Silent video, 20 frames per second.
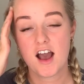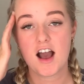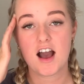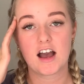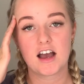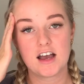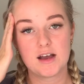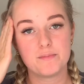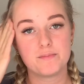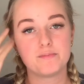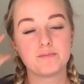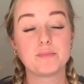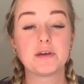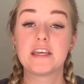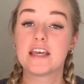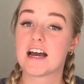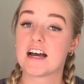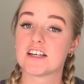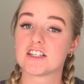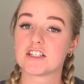So
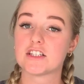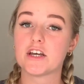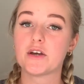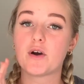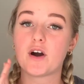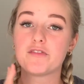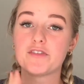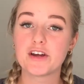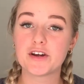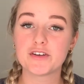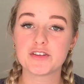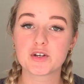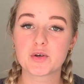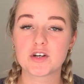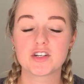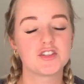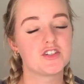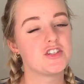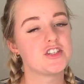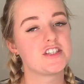I've narrowed the
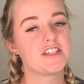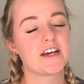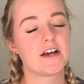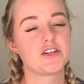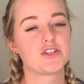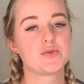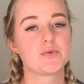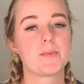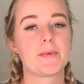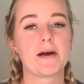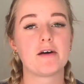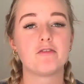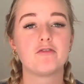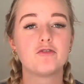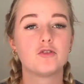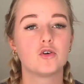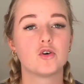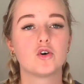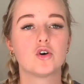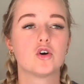questions down to about
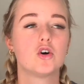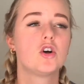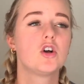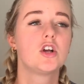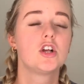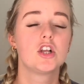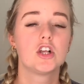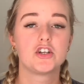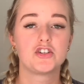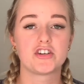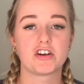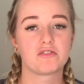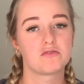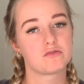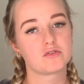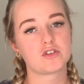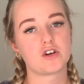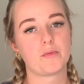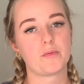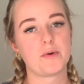four general
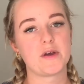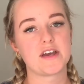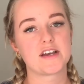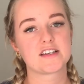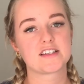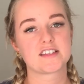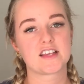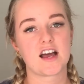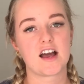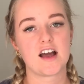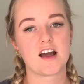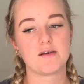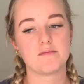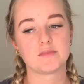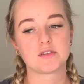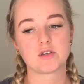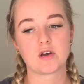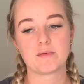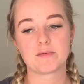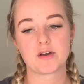topics.
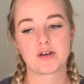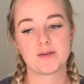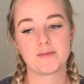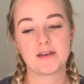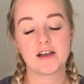So I'm gonna be